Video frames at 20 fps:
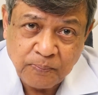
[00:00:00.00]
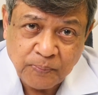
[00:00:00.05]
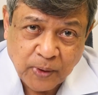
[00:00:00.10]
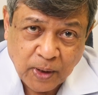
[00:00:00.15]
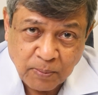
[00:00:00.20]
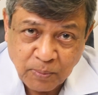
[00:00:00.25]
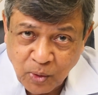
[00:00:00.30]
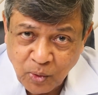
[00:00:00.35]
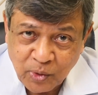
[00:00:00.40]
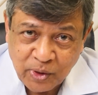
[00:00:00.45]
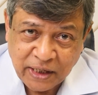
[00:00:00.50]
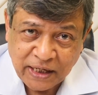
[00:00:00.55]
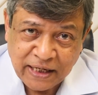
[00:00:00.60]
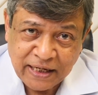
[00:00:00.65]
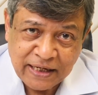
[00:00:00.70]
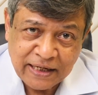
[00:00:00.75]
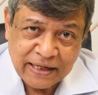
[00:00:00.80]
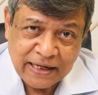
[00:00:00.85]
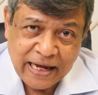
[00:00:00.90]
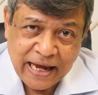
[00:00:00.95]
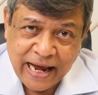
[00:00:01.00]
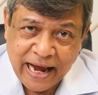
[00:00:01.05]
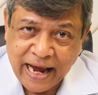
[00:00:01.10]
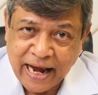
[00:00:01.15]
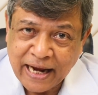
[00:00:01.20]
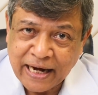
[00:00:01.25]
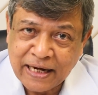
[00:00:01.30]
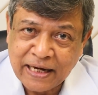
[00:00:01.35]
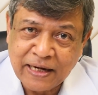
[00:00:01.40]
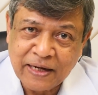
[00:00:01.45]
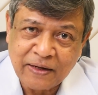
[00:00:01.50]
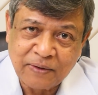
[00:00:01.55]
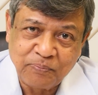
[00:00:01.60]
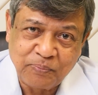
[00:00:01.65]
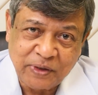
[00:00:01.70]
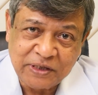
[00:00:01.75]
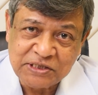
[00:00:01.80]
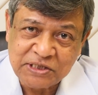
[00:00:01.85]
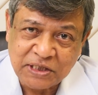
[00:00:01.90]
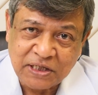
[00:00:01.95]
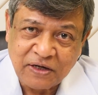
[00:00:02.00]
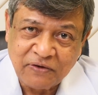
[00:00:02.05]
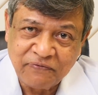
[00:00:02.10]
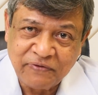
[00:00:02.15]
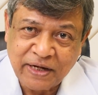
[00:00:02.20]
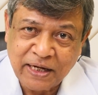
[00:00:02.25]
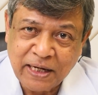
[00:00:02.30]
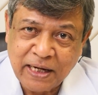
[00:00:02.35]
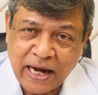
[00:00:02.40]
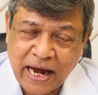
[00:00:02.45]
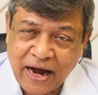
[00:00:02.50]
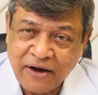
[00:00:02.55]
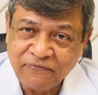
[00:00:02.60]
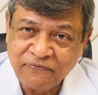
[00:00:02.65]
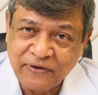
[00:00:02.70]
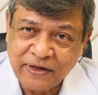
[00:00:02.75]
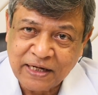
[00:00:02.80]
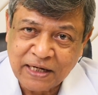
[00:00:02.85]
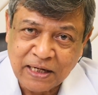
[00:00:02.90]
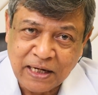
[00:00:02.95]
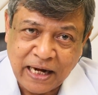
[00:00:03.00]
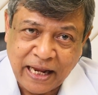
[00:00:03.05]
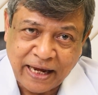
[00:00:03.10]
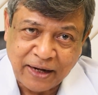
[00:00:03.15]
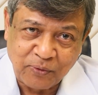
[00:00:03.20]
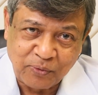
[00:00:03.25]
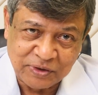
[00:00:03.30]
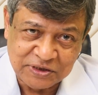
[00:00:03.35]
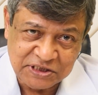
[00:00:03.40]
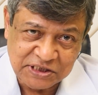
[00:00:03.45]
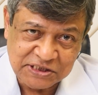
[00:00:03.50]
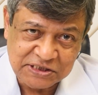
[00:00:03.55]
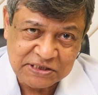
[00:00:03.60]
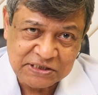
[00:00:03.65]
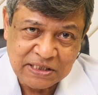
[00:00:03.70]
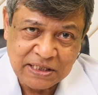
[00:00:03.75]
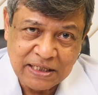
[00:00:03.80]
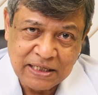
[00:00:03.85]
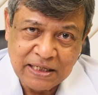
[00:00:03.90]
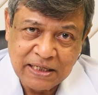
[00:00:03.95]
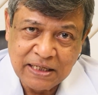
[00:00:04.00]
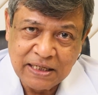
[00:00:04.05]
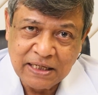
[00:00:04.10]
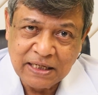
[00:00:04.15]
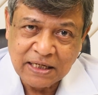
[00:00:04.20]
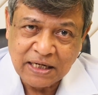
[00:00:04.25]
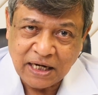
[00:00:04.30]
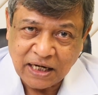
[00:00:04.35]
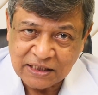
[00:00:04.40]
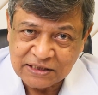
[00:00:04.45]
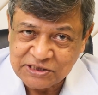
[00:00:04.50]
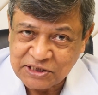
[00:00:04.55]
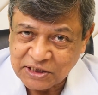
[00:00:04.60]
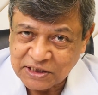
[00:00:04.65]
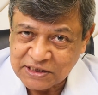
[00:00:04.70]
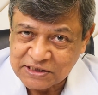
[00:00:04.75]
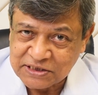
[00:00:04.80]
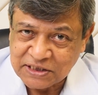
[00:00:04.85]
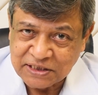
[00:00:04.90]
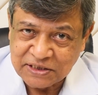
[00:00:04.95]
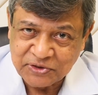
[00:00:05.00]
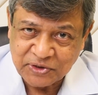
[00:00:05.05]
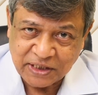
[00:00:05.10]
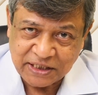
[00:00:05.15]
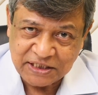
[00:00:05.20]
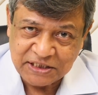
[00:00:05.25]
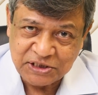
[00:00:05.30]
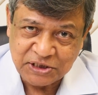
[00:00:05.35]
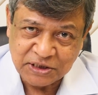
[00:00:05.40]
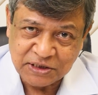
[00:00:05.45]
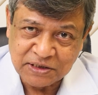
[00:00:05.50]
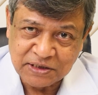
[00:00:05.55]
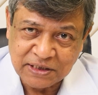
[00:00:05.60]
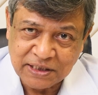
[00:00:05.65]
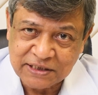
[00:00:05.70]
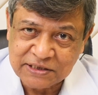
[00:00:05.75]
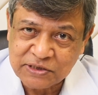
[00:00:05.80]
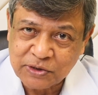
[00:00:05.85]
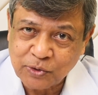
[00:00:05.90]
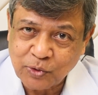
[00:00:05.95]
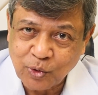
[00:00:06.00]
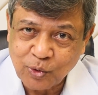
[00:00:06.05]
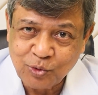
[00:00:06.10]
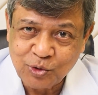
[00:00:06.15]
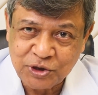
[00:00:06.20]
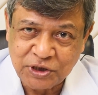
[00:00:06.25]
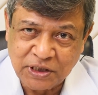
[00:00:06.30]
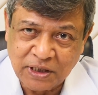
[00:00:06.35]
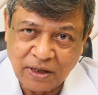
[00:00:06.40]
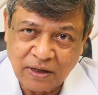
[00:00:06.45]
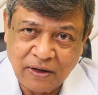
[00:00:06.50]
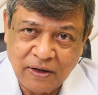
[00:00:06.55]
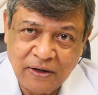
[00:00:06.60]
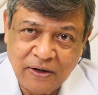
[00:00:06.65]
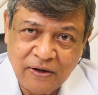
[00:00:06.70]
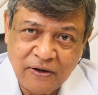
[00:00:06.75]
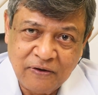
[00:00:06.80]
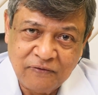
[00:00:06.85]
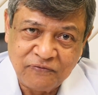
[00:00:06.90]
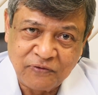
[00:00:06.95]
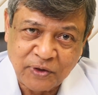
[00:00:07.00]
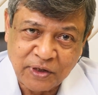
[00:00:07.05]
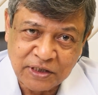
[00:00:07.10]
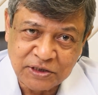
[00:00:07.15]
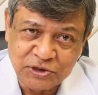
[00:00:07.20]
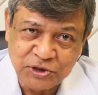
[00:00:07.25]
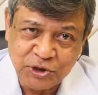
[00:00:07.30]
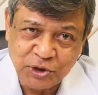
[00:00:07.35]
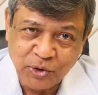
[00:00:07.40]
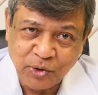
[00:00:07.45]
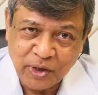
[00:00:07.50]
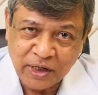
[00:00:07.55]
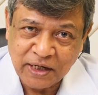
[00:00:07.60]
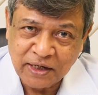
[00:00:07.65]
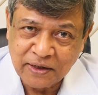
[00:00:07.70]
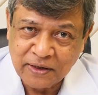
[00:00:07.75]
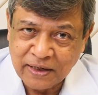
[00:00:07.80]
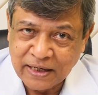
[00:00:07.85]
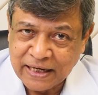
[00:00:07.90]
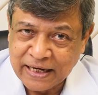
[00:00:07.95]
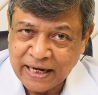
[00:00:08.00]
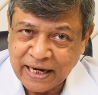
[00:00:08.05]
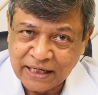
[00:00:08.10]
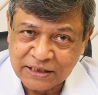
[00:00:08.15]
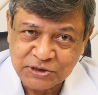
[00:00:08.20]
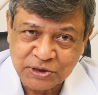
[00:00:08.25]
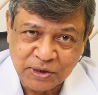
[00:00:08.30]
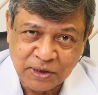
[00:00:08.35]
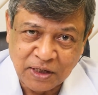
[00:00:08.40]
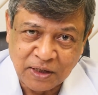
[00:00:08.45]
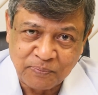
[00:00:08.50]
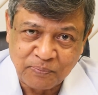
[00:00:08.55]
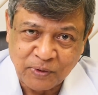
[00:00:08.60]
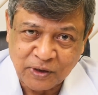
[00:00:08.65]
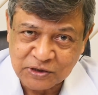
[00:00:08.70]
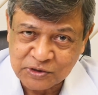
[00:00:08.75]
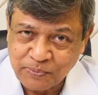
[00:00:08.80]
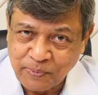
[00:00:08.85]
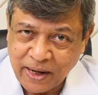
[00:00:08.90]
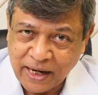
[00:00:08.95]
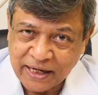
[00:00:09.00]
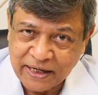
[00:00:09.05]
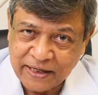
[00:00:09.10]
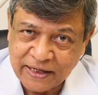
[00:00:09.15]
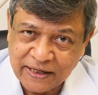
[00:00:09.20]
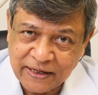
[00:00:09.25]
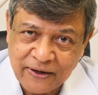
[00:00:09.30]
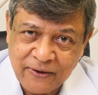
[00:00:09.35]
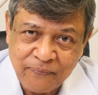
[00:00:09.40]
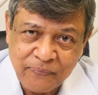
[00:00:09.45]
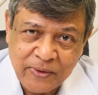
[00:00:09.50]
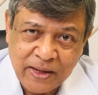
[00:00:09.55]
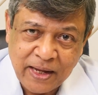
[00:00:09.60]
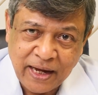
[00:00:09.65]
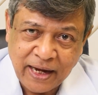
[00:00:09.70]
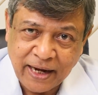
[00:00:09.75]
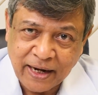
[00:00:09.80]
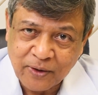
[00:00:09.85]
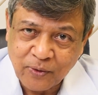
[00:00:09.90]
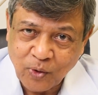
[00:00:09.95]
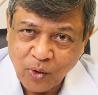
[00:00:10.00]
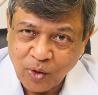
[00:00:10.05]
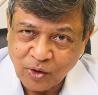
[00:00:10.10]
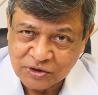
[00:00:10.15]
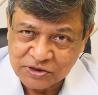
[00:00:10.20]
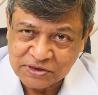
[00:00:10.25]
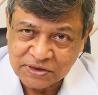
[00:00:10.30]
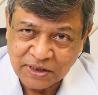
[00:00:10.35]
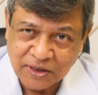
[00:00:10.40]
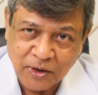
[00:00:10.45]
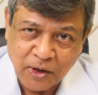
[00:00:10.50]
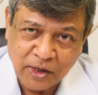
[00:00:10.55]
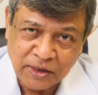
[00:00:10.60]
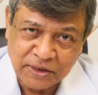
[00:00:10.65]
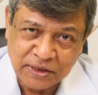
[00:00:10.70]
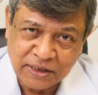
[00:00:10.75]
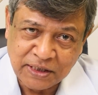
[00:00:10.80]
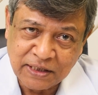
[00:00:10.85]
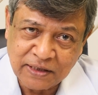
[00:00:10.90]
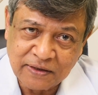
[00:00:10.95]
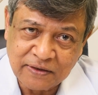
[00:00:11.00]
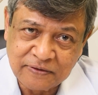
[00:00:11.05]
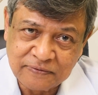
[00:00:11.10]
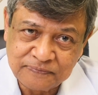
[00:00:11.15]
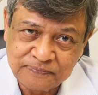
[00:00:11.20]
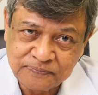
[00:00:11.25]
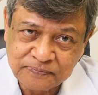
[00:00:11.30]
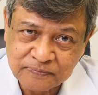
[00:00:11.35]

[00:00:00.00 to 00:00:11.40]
Promoting and preserving African languages, cultures, and tradition is crucial for ensuring national prosperity across the continent.